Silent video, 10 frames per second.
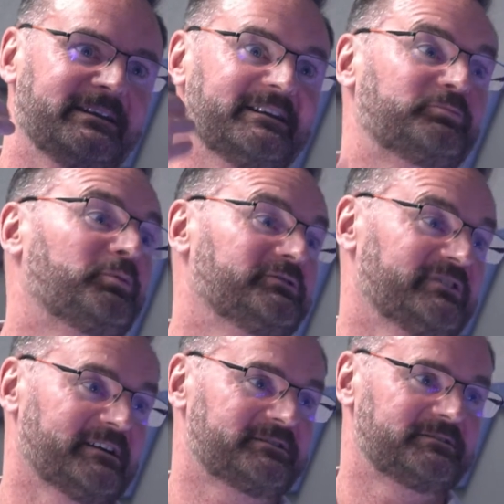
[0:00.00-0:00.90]
these
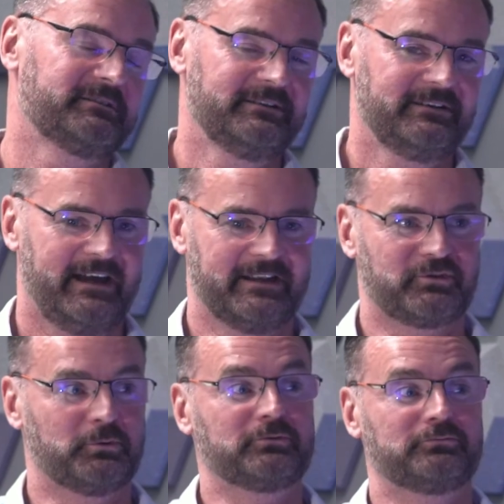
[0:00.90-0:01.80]
projects, and it's
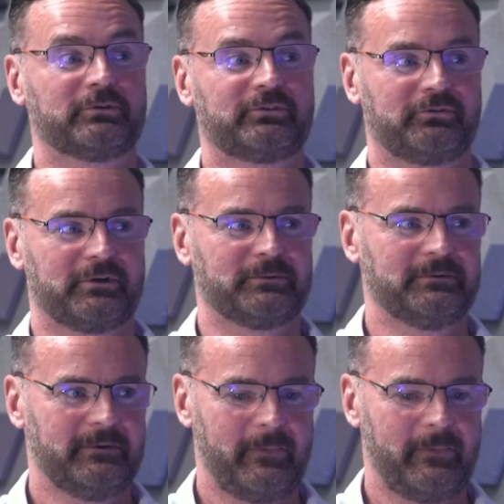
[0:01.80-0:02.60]
always rushed through.